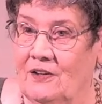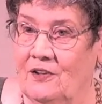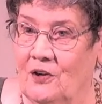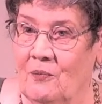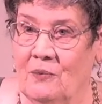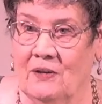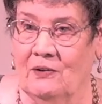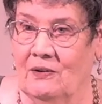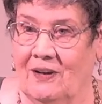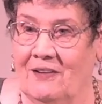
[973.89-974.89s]
You know,
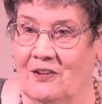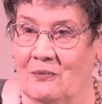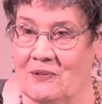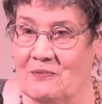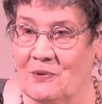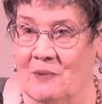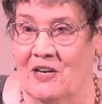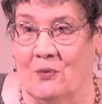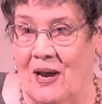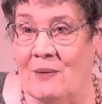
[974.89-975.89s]
it was when
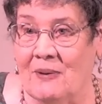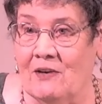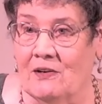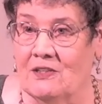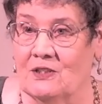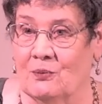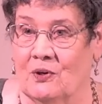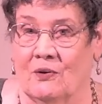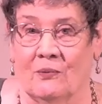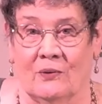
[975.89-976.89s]
my grandparents
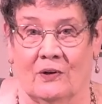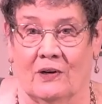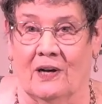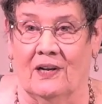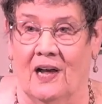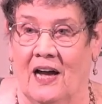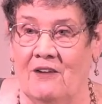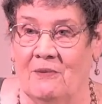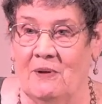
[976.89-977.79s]
were alive.